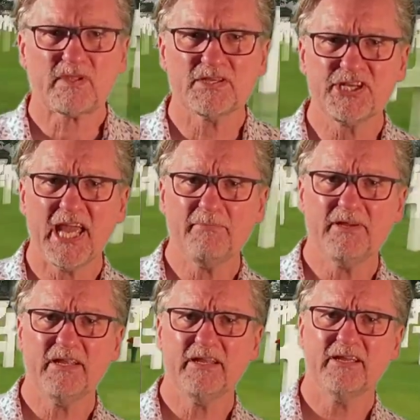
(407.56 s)

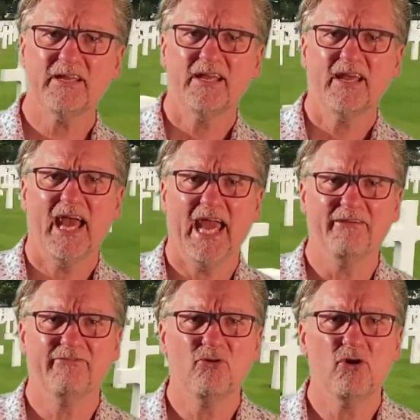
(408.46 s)
championing a
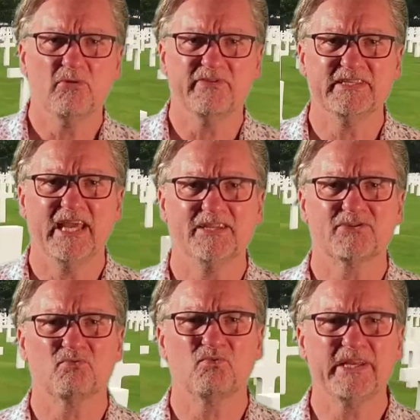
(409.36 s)
form of intense
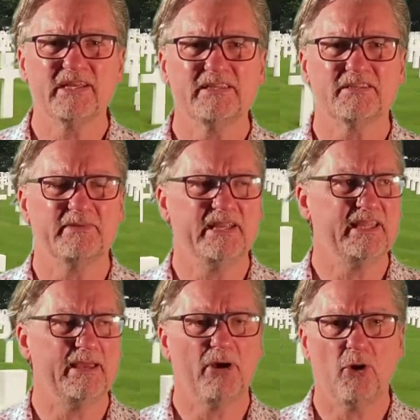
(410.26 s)
realism in
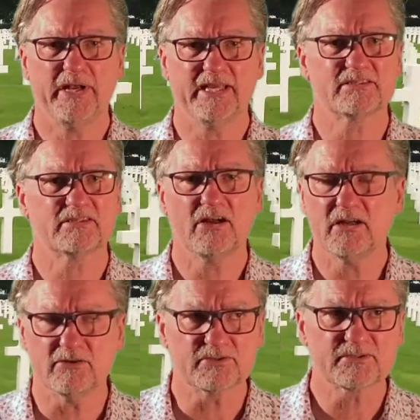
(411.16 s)
their poetic
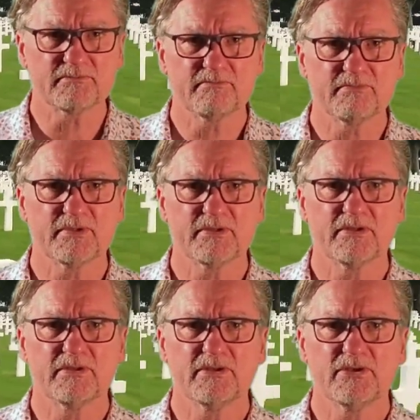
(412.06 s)
styles.
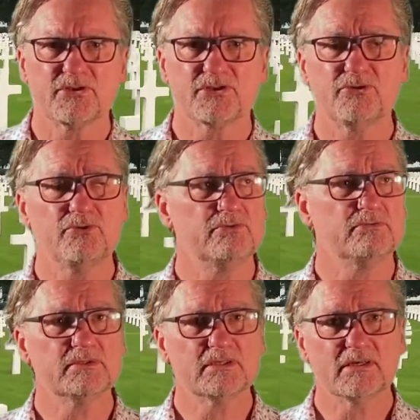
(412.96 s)

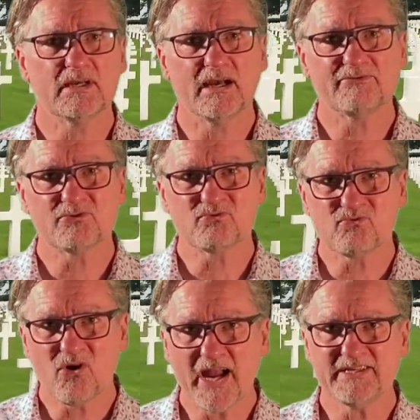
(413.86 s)
Soon after
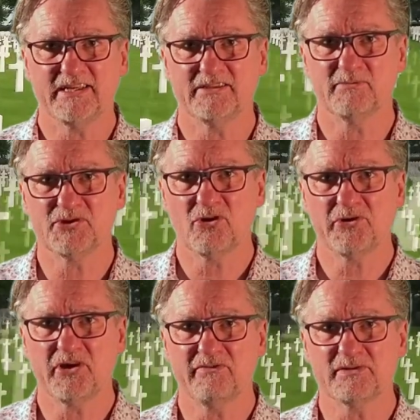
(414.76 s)
writing the
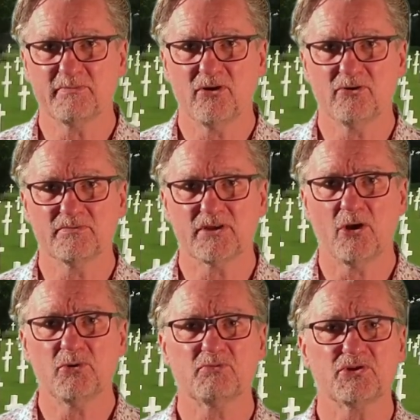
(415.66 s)
majority of his poems,
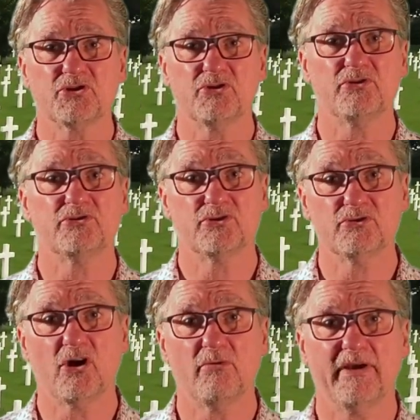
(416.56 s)
Owen returned to
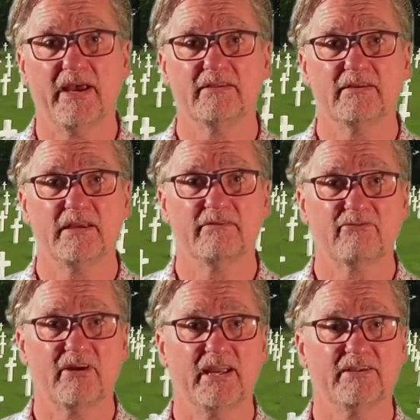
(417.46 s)
combat in
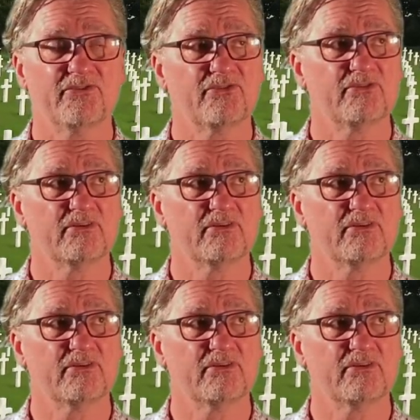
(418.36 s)
France.